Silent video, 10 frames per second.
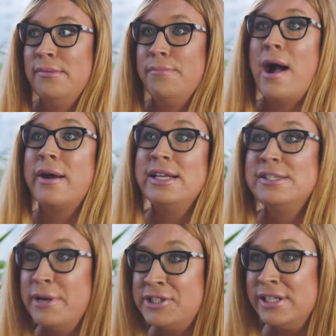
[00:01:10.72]
marketing
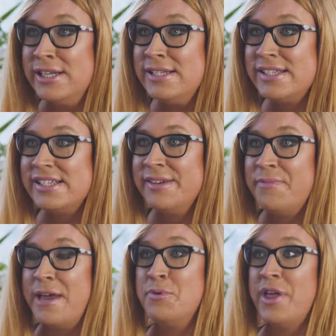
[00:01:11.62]
specialists,
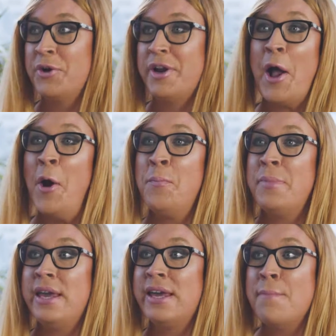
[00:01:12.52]
people that could help
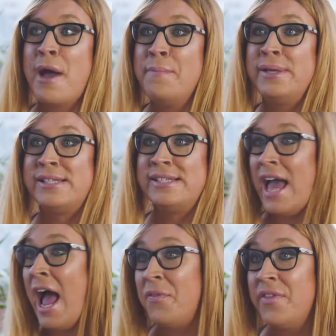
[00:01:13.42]
me get my business
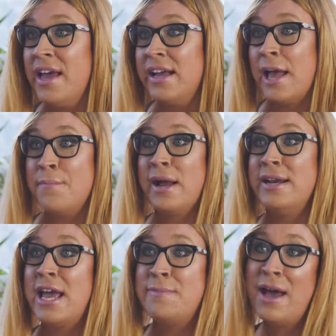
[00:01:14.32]
out there, get my
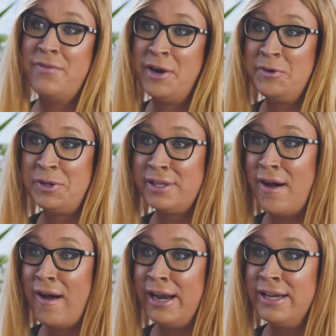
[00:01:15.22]
name out there
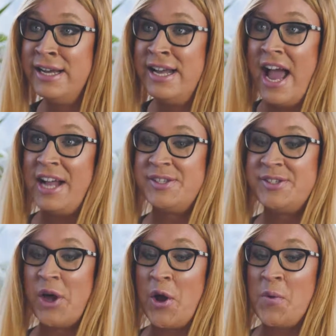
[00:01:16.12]
online. And
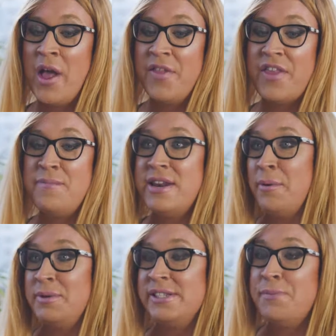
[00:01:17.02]
so they've been
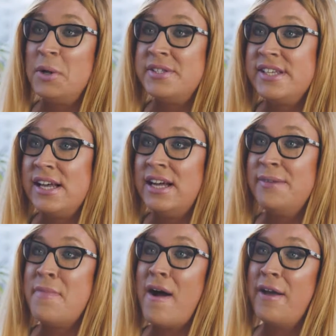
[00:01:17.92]
able to
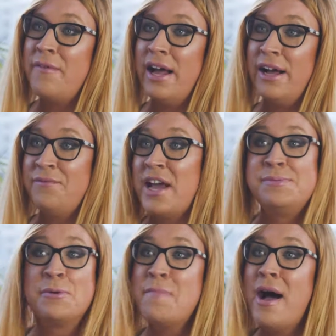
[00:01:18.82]
sponsor my
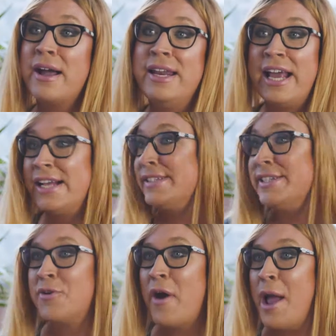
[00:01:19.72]
Facebook marketing,
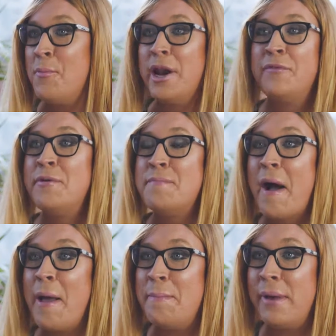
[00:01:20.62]
Instagram, whatever it
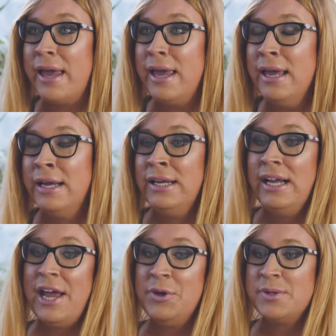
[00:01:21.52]
might be,
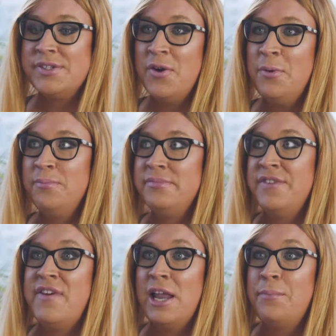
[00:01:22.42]
and also
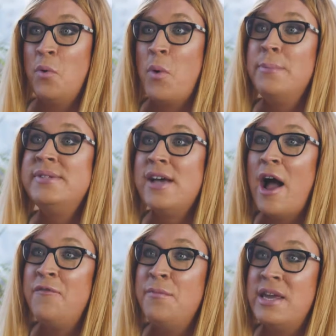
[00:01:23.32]
develop a
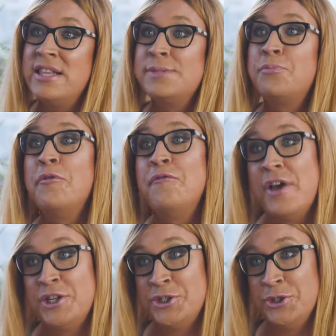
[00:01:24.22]
website for me that's
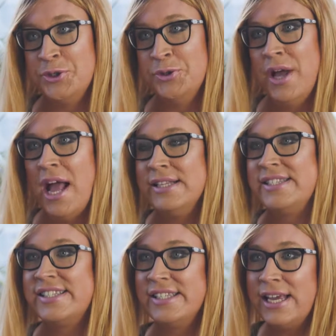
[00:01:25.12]
professional and
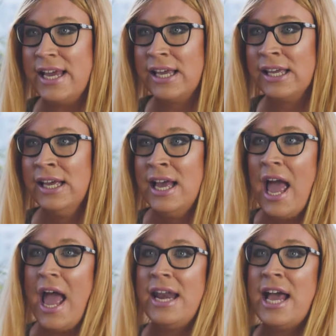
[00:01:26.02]
slick
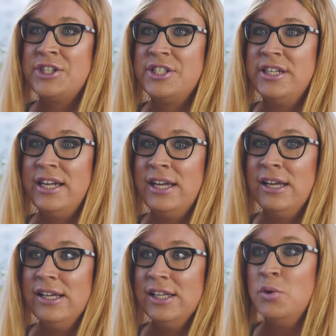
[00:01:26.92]
and actually
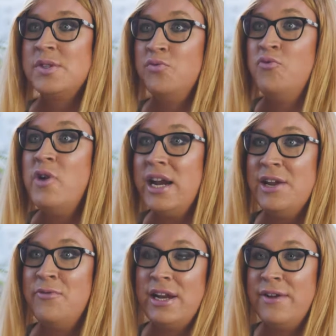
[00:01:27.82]
looks
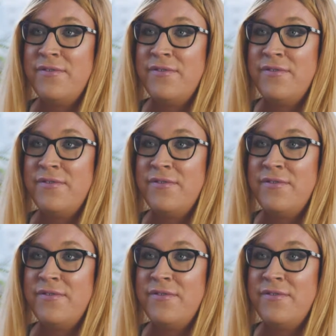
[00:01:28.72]
really, really